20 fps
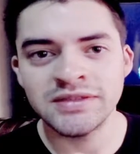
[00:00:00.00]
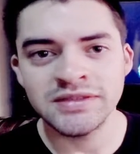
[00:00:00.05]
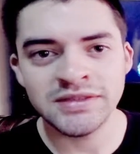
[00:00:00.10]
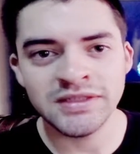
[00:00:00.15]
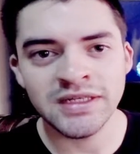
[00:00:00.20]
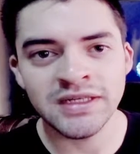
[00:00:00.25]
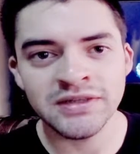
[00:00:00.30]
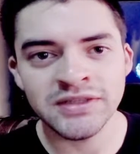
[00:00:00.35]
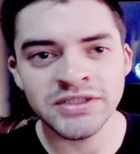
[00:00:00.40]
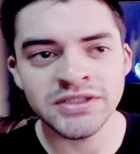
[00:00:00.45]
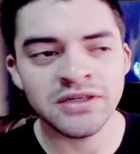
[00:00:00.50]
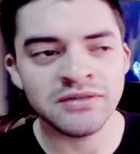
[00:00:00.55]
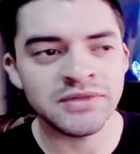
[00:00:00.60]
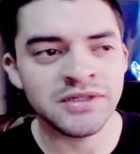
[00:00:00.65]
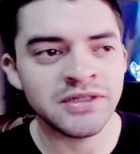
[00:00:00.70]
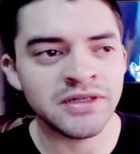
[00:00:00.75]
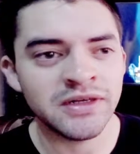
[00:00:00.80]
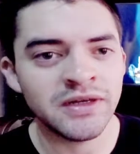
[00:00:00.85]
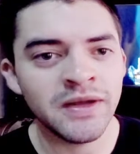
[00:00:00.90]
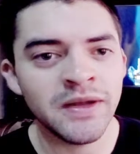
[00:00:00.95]
to get a job in
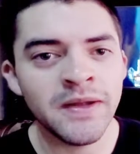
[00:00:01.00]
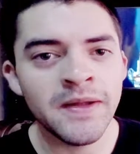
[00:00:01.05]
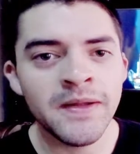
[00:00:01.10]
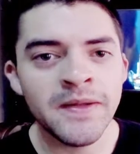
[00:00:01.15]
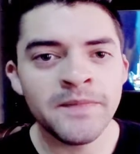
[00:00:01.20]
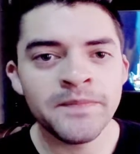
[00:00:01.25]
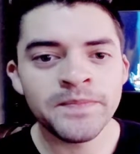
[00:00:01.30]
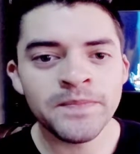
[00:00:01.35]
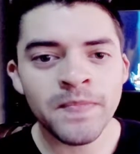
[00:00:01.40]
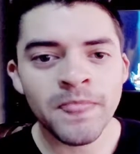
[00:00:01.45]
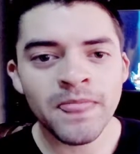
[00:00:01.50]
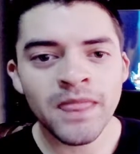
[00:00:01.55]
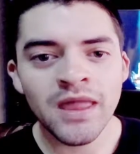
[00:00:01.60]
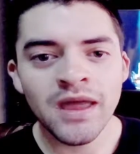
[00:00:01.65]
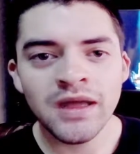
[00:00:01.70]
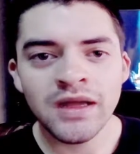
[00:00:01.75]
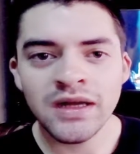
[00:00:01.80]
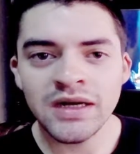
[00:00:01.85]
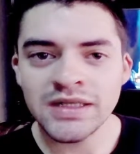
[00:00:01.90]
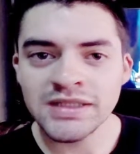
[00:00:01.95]

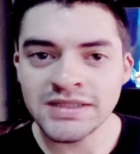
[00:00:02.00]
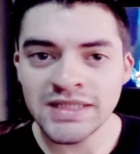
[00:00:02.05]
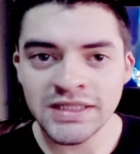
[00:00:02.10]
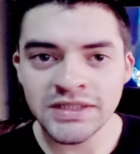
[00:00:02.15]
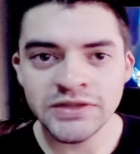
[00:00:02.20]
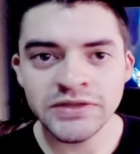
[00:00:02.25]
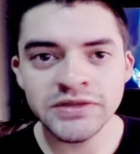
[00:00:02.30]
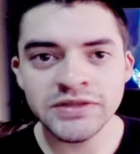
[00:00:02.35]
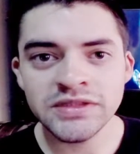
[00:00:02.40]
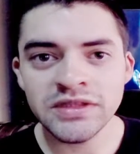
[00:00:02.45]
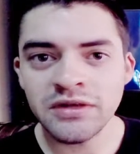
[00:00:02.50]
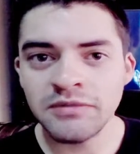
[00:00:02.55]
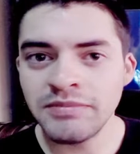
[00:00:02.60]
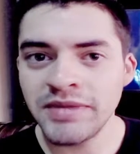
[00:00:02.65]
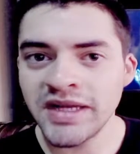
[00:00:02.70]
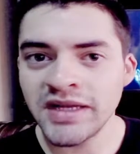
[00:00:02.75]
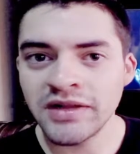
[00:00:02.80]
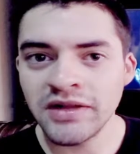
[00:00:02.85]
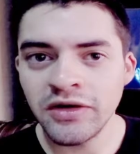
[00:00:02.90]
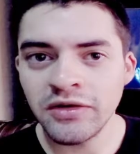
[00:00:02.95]
there. Tattoos are a
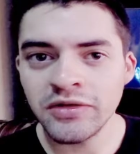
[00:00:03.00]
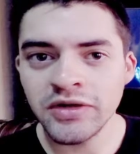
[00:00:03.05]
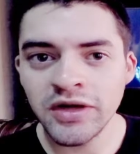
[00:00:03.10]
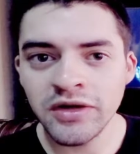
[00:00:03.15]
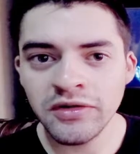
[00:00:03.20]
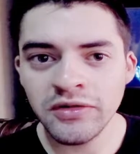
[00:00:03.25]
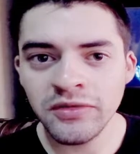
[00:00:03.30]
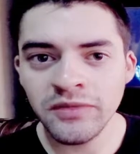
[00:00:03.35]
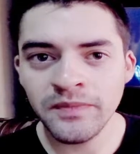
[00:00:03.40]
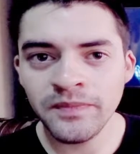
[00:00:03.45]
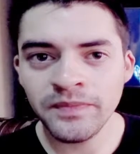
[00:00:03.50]
big no-no.